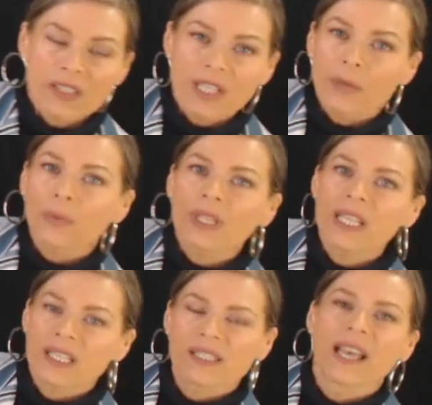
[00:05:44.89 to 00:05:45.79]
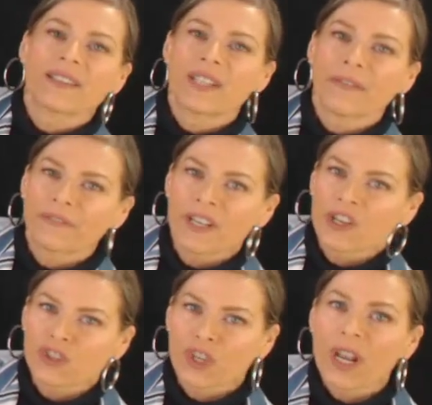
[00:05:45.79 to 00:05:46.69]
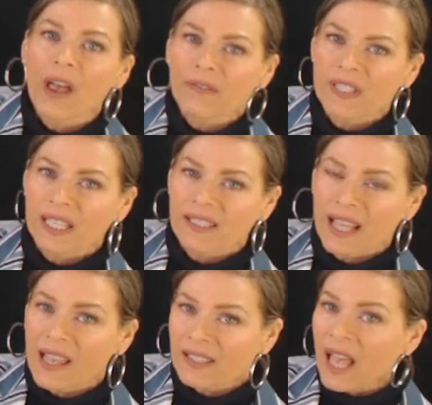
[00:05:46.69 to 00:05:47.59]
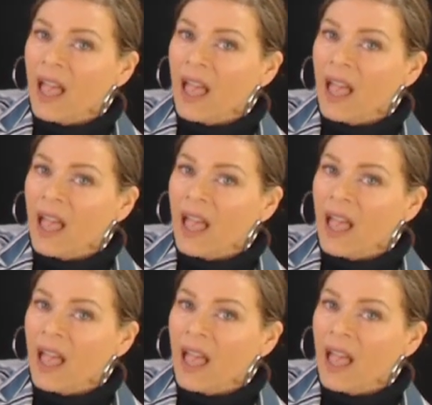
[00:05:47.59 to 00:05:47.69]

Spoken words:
And it really is that definition of success